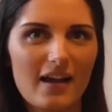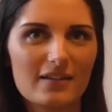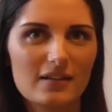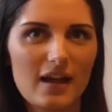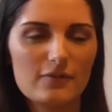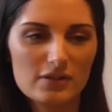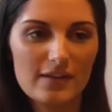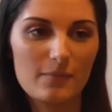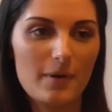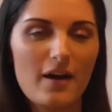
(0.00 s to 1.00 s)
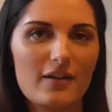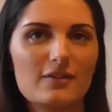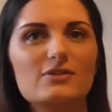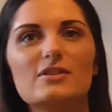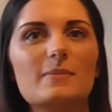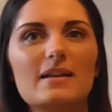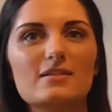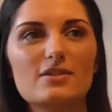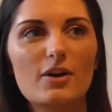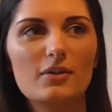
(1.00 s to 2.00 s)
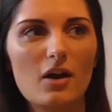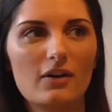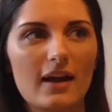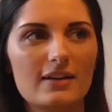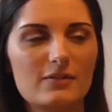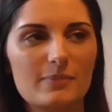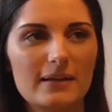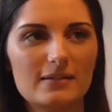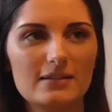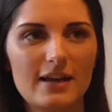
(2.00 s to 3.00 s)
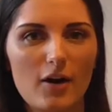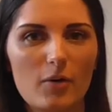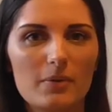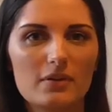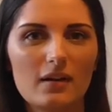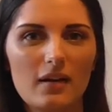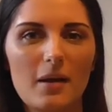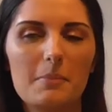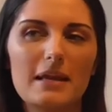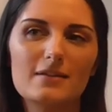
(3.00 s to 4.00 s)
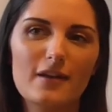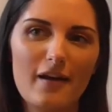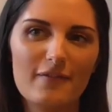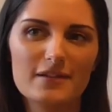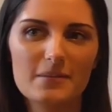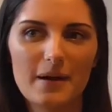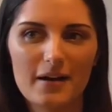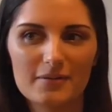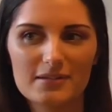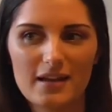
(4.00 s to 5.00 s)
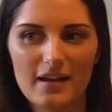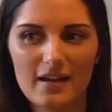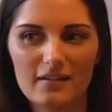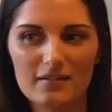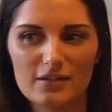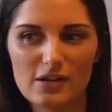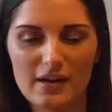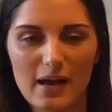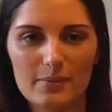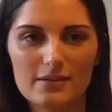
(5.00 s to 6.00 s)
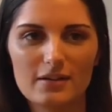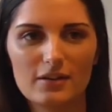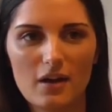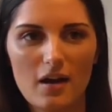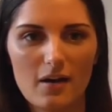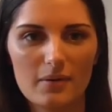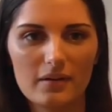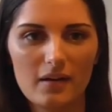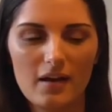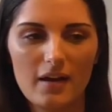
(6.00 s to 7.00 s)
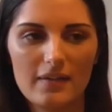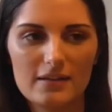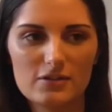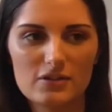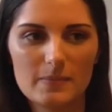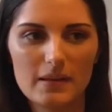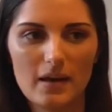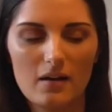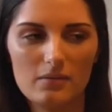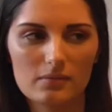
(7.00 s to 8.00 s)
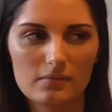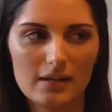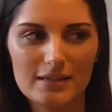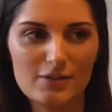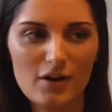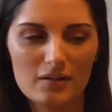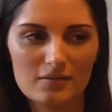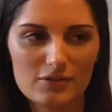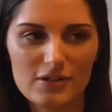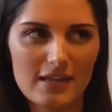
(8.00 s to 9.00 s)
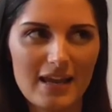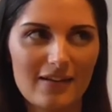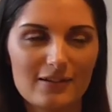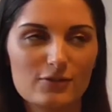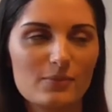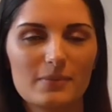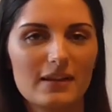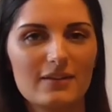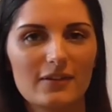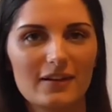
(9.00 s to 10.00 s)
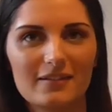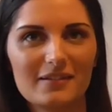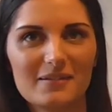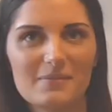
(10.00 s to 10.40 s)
And you're like, I've just given birth. Because you spend so long kind of building it up and being nervous about it and you don't know how it's going to go. And then to just be like, oh, it's done. She's here. I just couldn't believe it.